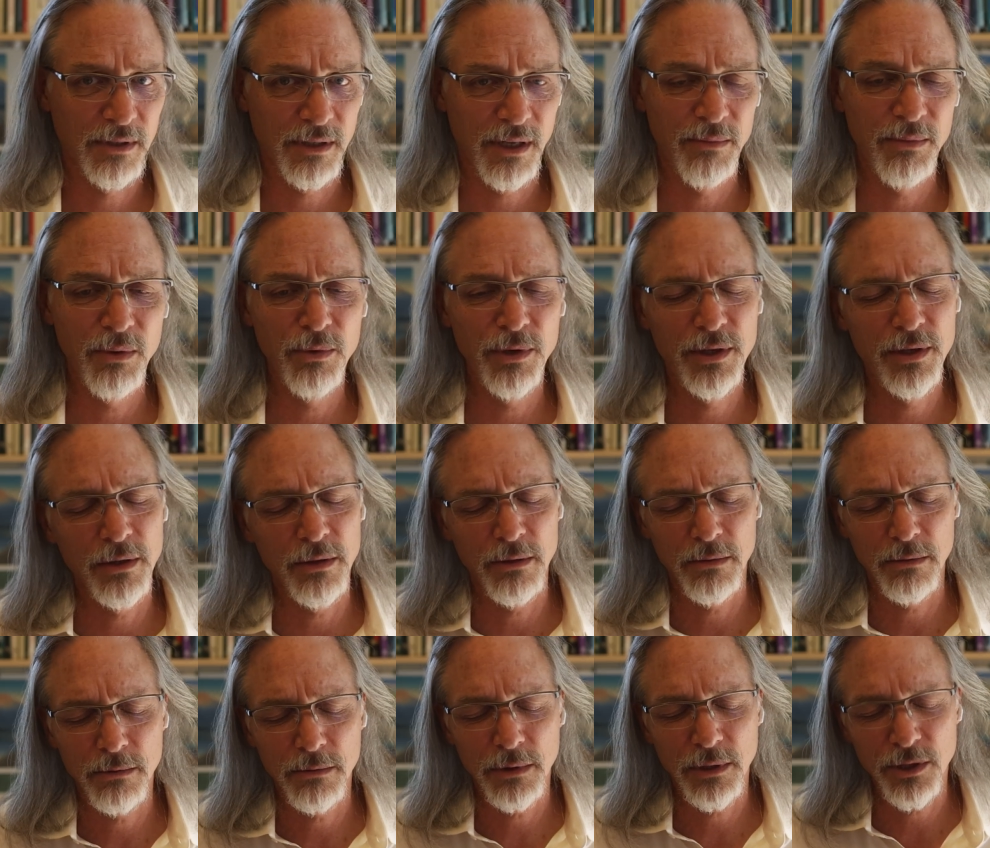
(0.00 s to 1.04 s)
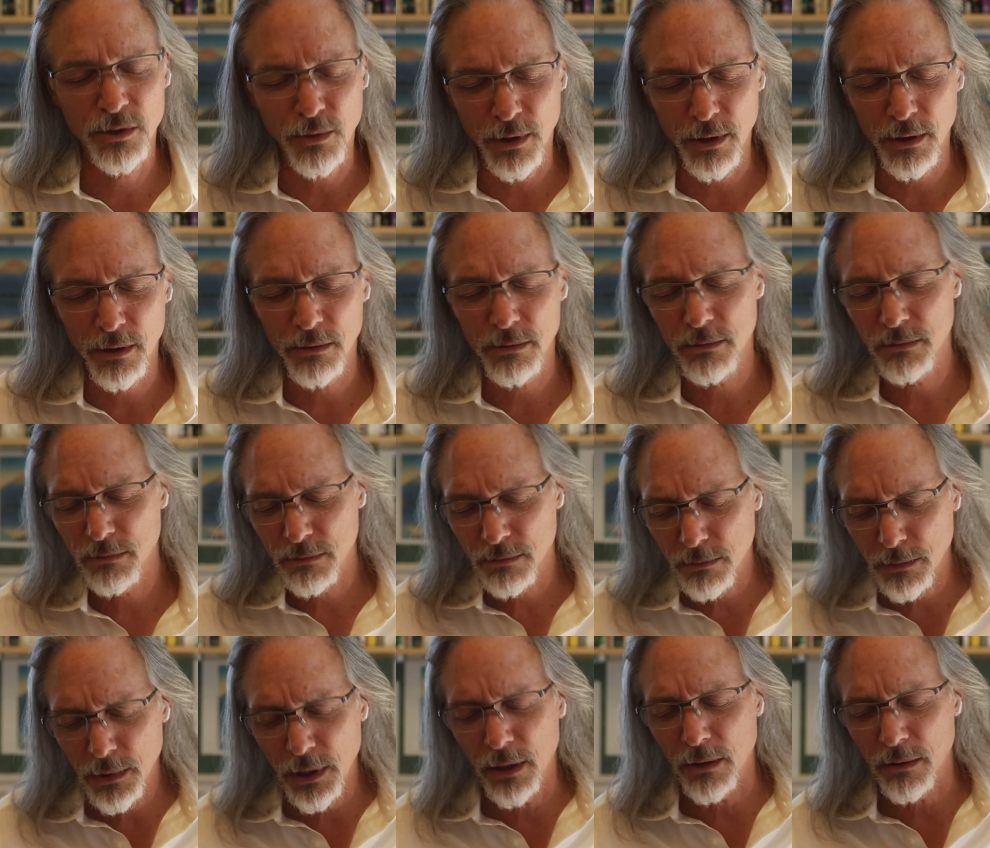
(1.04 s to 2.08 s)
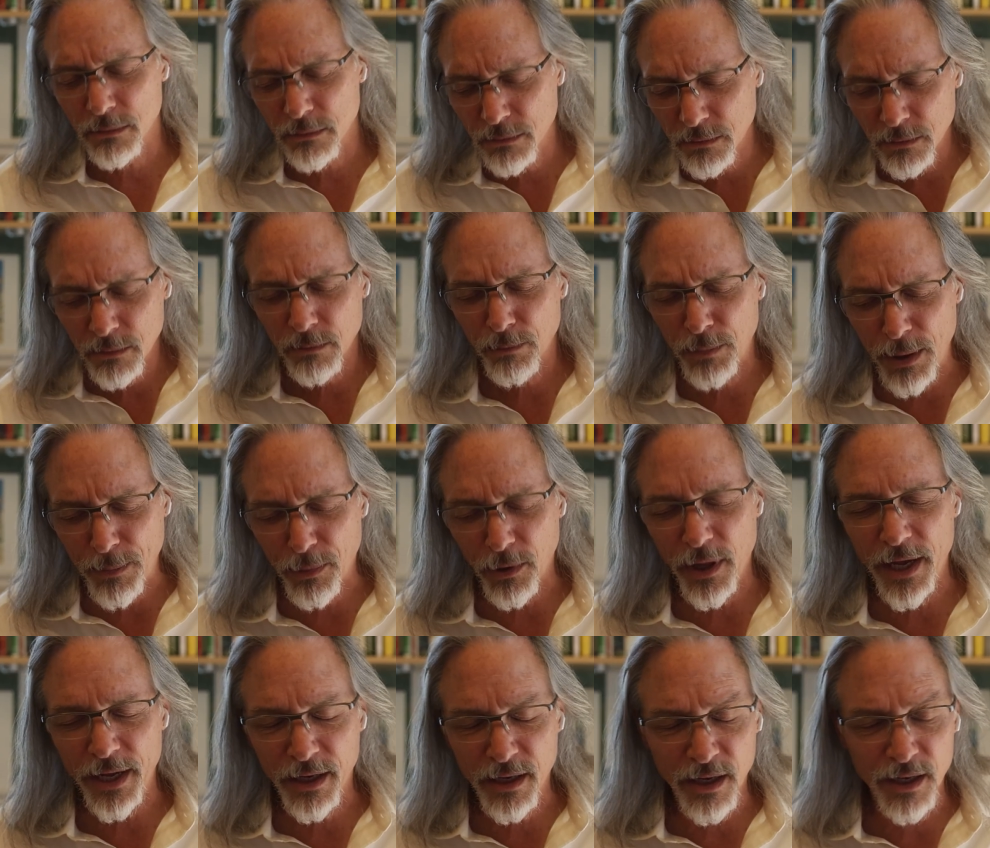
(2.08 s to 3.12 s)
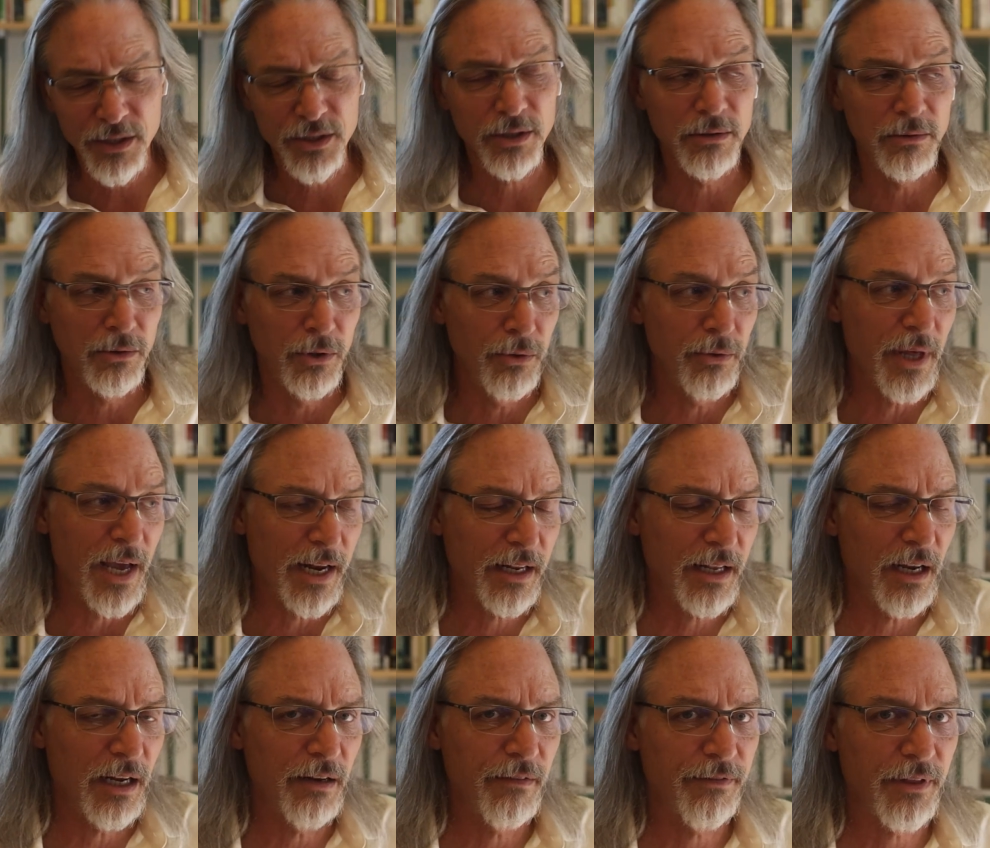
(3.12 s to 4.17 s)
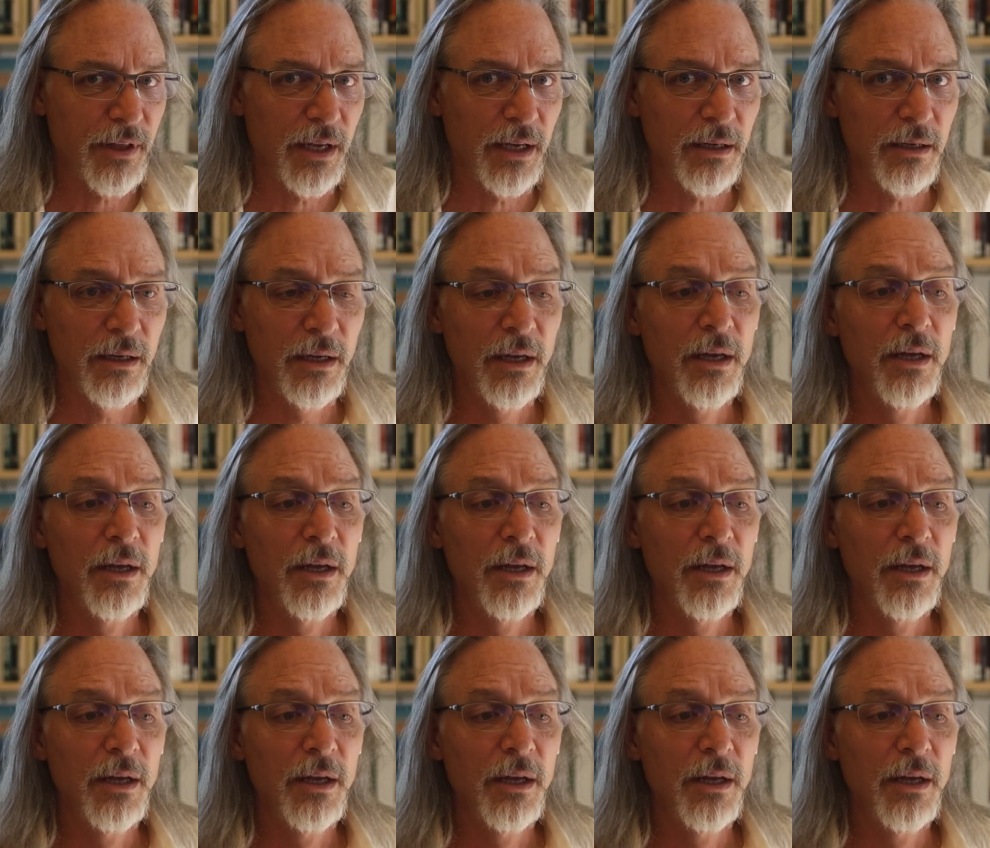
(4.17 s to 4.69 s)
I mean, we do, because we're, people like us do that kind of thing.